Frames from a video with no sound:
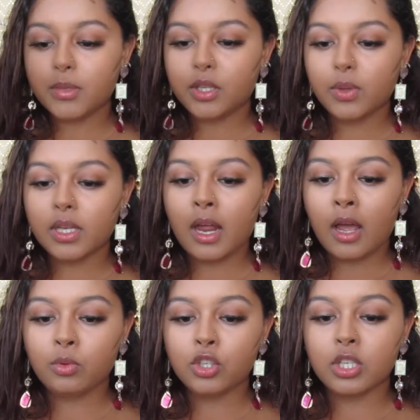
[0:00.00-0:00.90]
between,
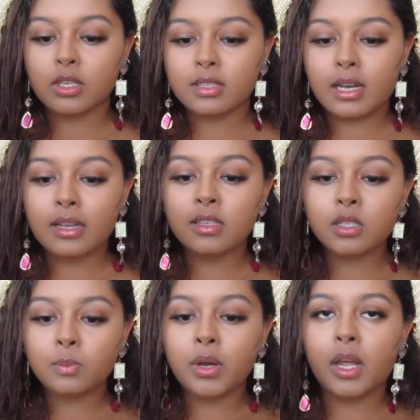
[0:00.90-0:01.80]
I would just like
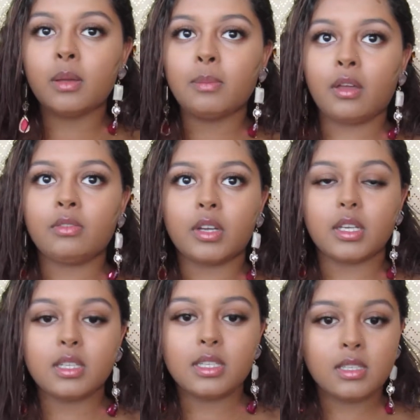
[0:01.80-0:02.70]
spray my
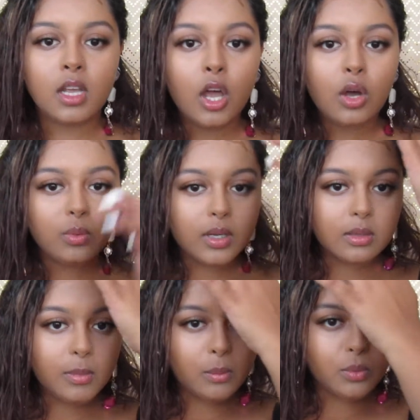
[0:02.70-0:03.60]
face
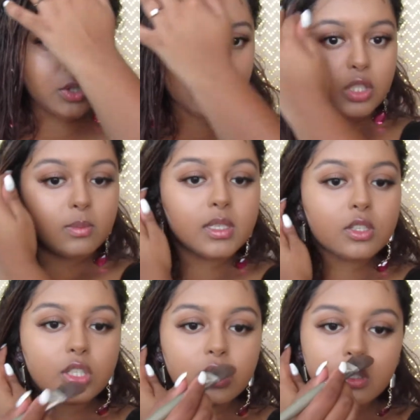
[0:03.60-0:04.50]
with my moisture
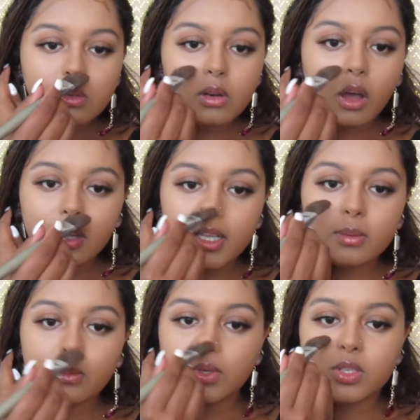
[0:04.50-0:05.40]
mist just to lock
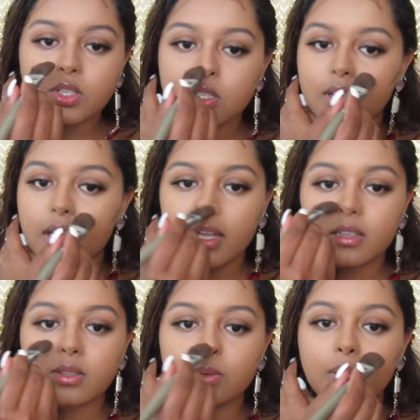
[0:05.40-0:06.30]
in moisture
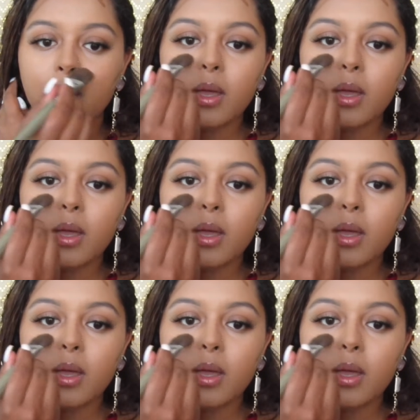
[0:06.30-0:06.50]
and to